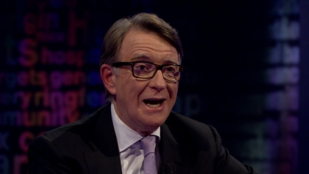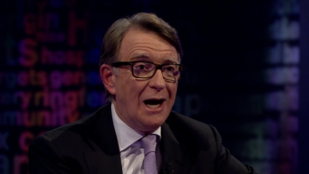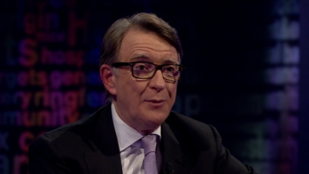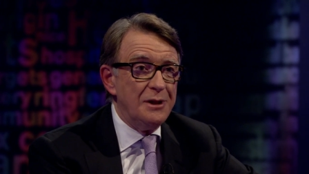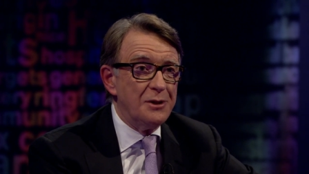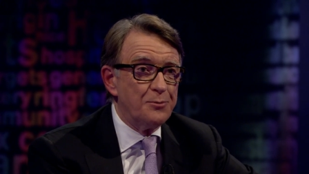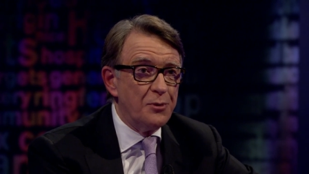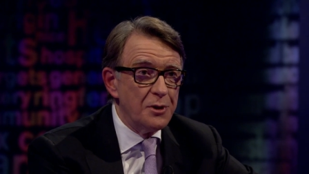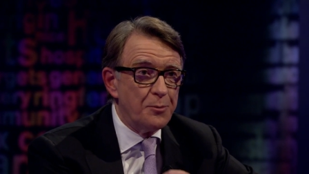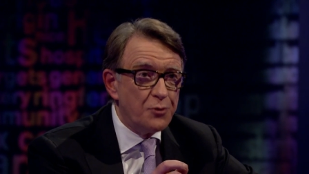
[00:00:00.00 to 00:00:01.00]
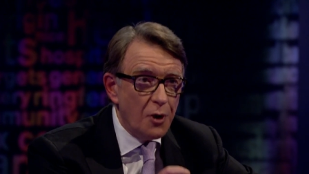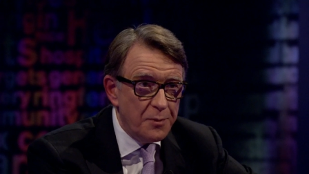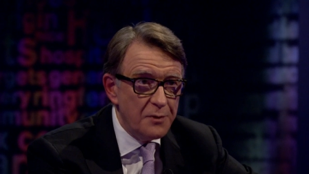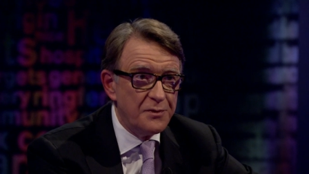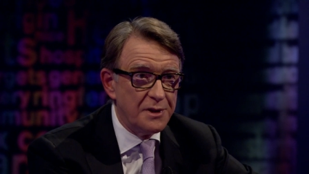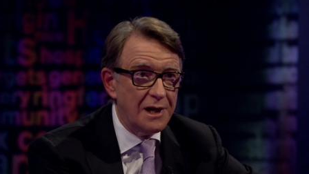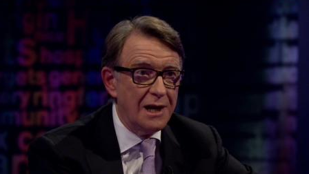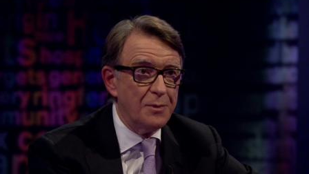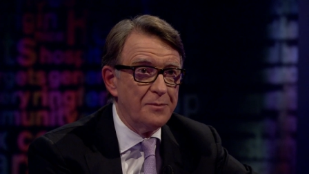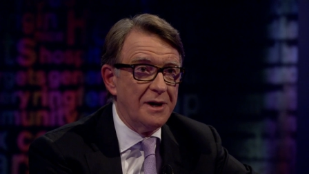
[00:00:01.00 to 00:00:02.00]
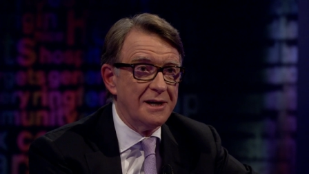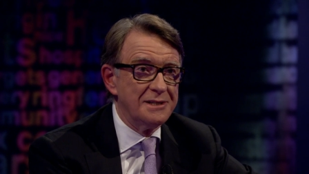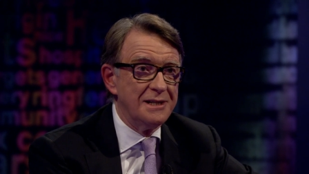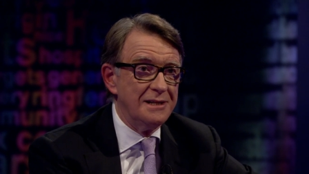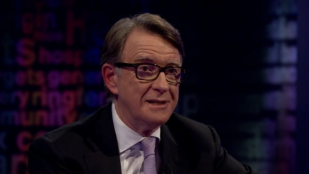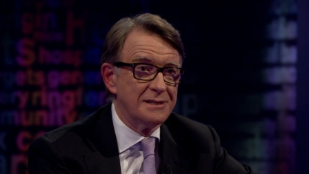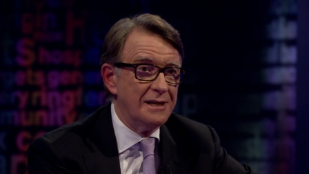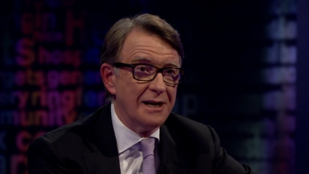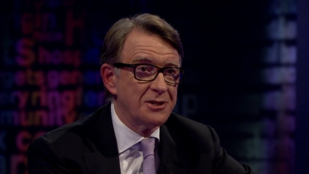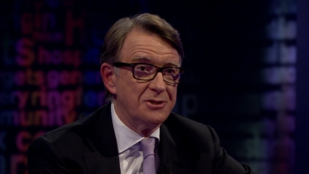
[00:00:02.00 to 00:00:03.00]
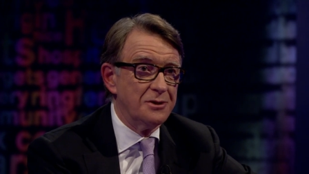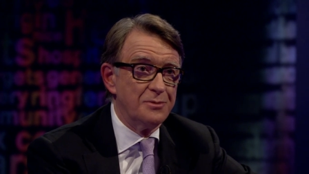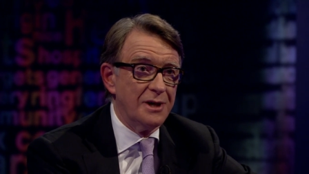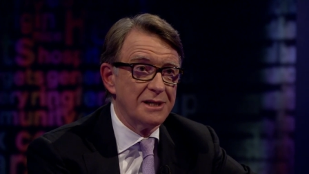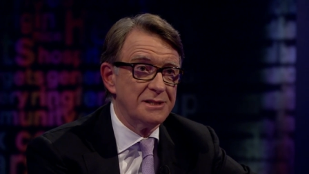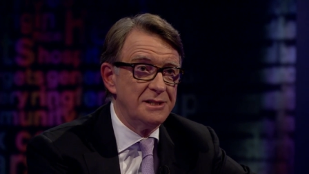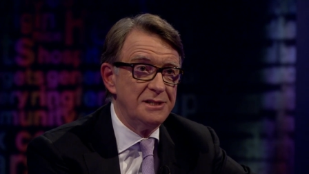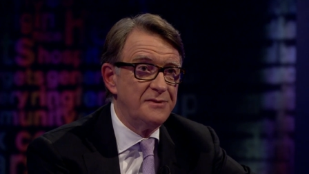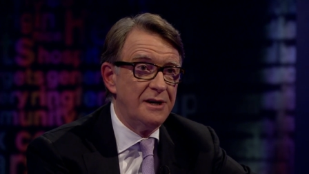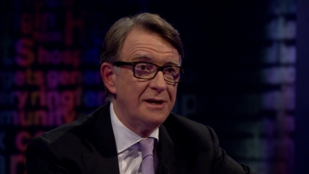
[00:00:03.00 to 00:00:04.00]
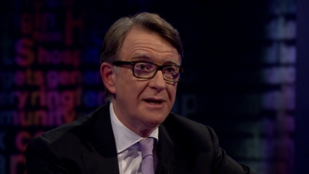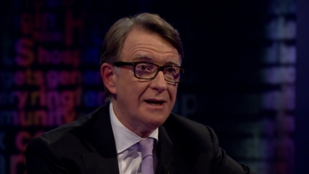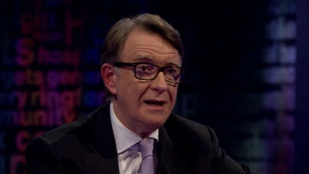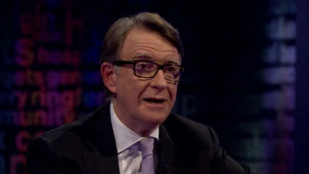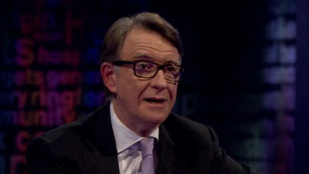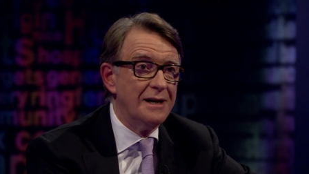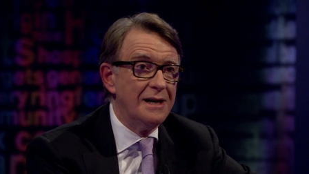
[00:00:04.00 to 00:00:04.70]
I mean, the problem for the Labour Party in this election on Brexit is very clear,